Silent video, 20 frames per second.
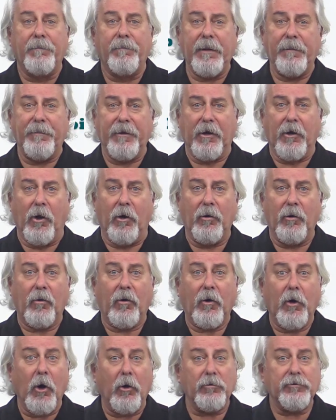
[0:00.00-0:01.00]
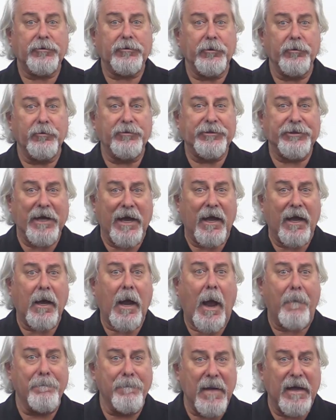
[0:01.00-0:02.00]
Bibigo
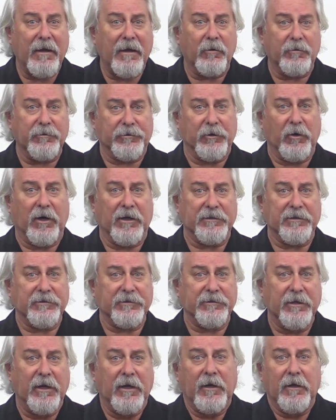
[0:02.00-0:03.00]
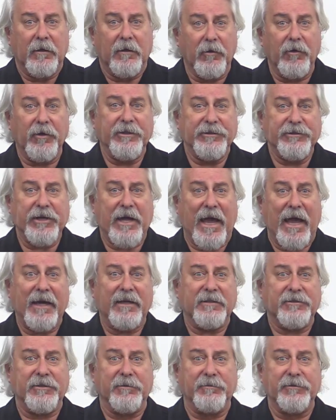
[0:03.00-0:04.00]
gochujang mayo sauce. Looking to
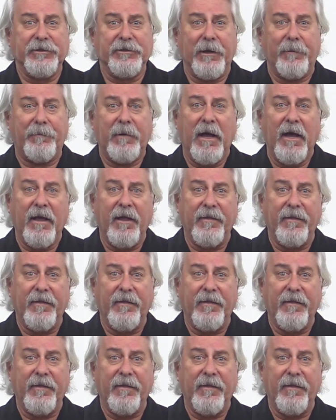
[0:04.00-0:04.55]
add some zip?